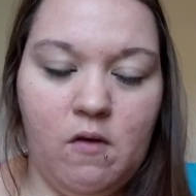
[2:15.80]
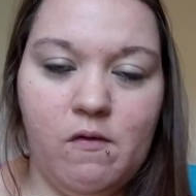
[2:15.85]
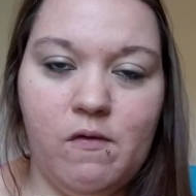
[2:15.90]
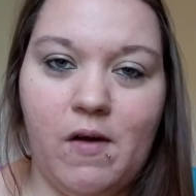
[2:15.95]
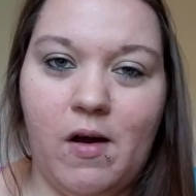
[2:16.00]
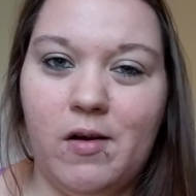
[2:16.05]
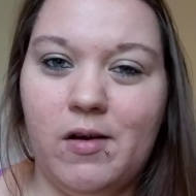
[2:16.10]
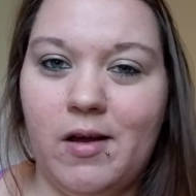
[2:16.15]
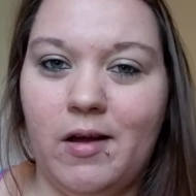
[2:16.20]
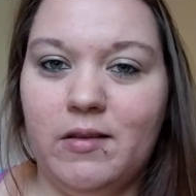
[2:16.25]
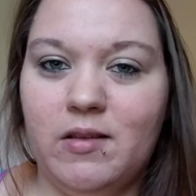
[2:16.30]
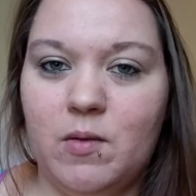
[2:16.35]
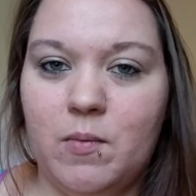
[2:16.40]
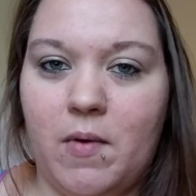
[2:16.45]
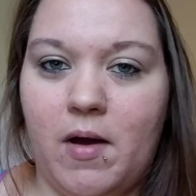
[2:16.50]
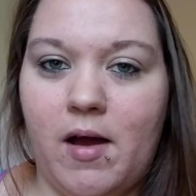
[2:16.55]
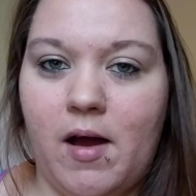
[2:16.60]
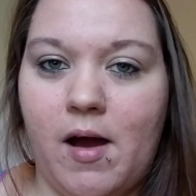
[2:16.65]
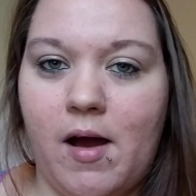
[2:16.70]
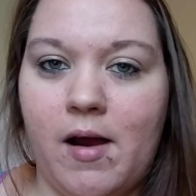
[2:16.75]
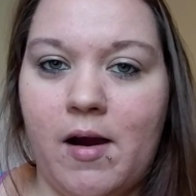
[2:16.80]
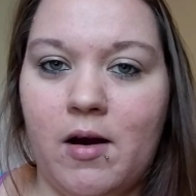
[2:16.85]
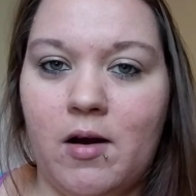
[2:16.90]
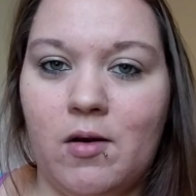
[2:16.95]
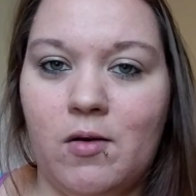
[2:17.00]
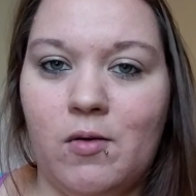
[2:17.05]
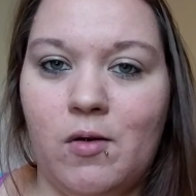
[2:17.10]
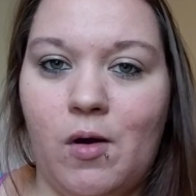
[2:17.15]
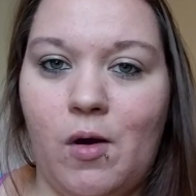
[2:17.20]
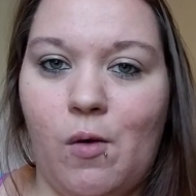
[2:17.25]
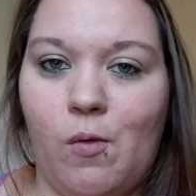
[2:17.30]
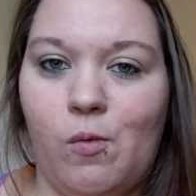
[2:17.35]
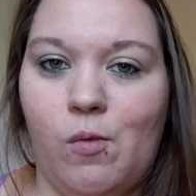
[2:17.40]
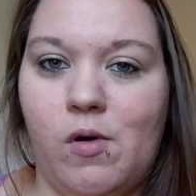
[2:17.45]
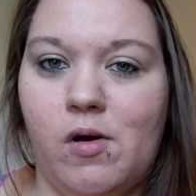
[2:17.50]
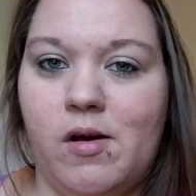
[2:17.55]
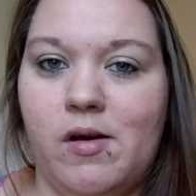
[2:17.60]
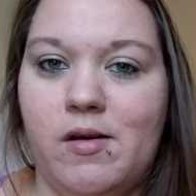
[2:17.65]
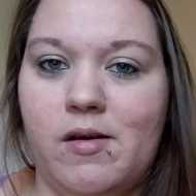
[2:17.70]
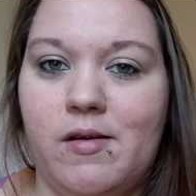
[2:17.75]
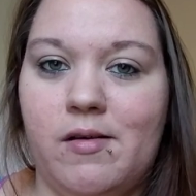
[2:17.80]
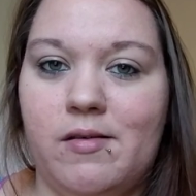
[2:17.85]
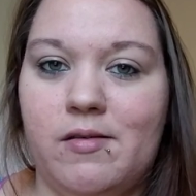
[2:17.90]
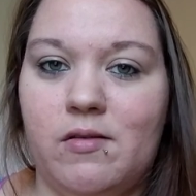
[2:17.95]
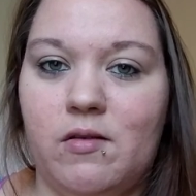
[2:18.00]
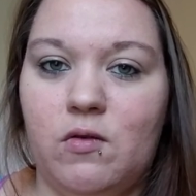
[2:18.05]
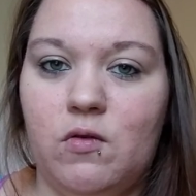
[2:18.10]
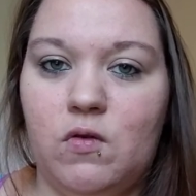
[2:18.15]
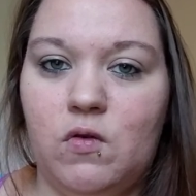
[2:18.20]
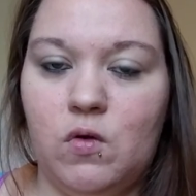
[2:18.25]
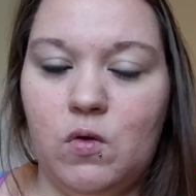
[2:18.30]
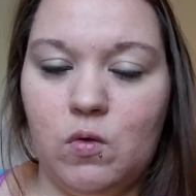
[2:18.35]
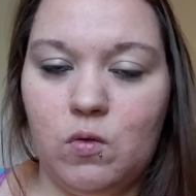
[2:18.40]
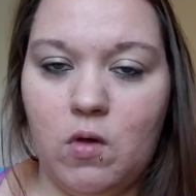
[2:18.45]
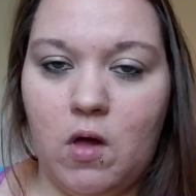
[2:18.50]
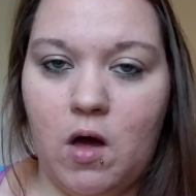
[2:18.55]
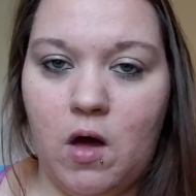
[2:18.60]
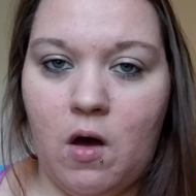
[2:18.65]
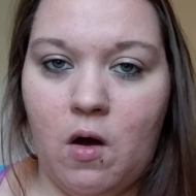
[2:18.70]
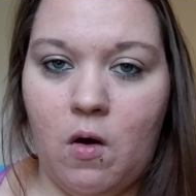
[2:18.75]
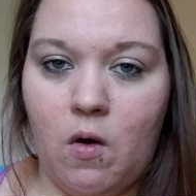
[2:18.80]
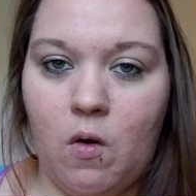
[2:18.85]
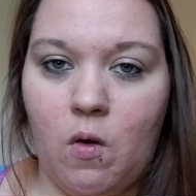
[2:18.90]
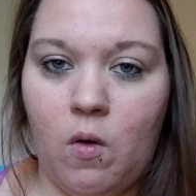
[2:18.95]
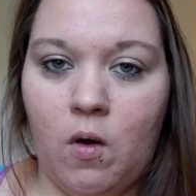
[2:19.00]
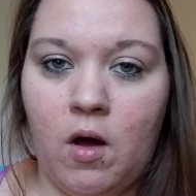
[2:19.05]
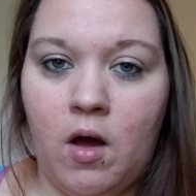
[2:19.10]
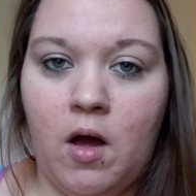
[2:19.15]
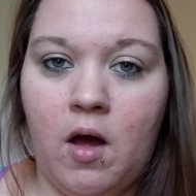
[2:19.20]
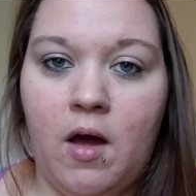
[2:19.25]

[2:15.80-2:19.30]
found out that my iron was too low.